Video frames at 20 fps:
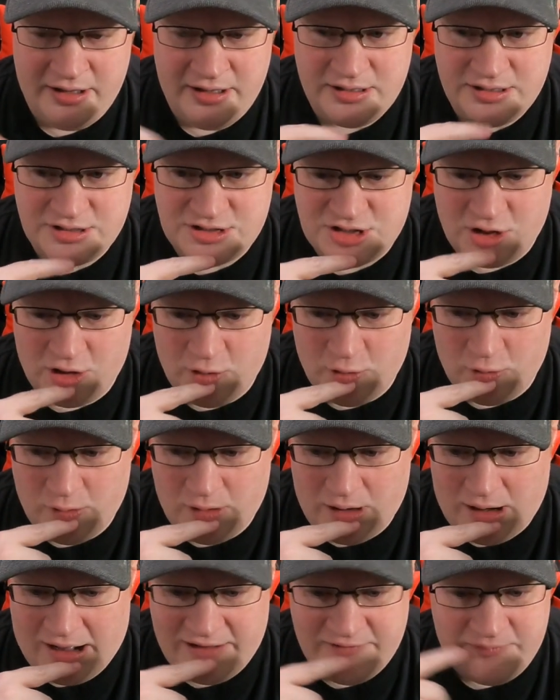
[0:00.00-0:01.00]
So
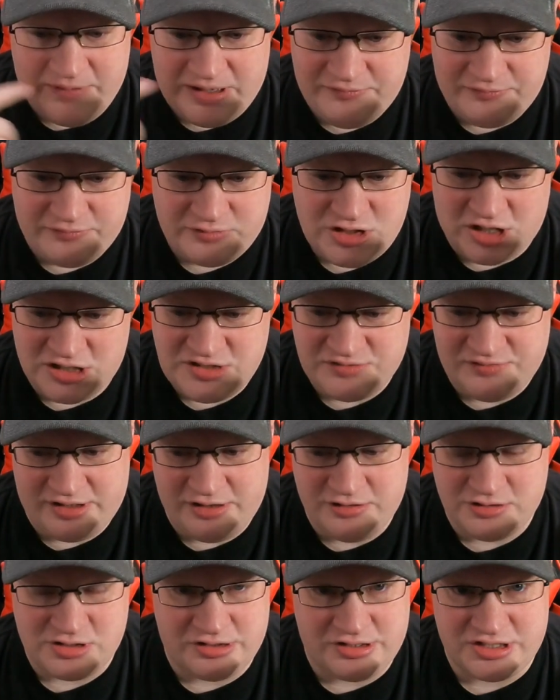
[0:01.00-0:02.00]
I've made tons of
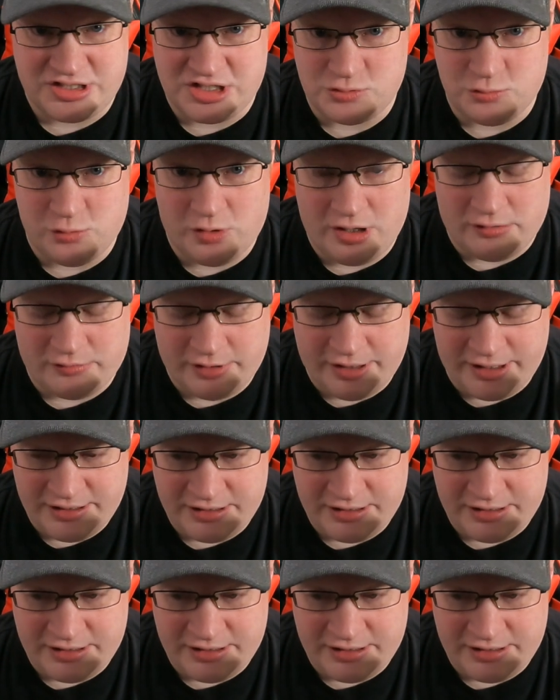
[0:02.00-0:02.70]
videos on this as well, right,